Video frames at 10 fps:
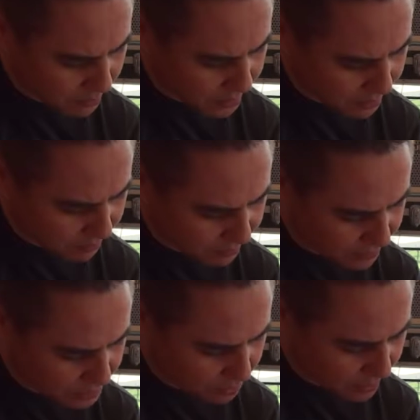and
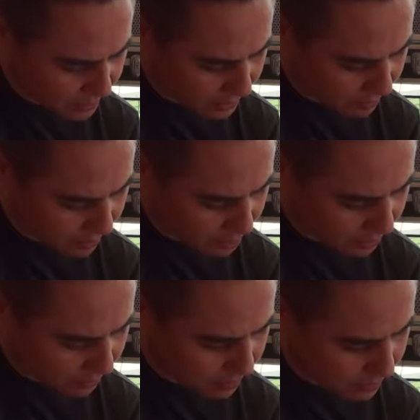this way I'm
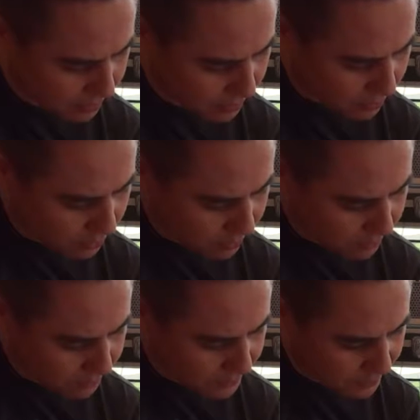going
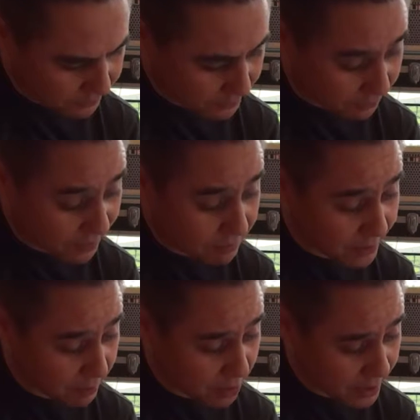5th of E
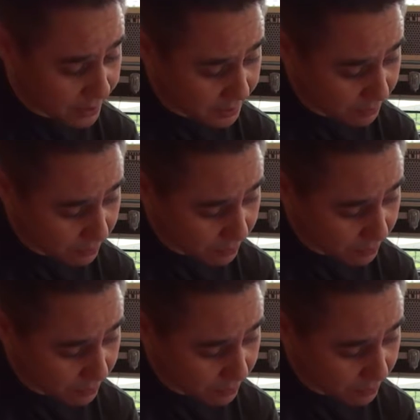flat minor,